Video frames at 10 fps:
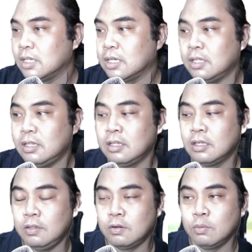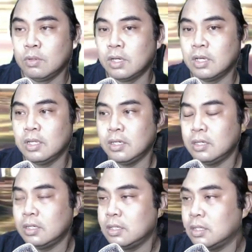Another
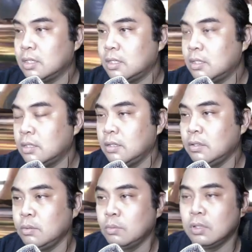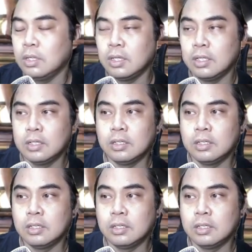one. Another one.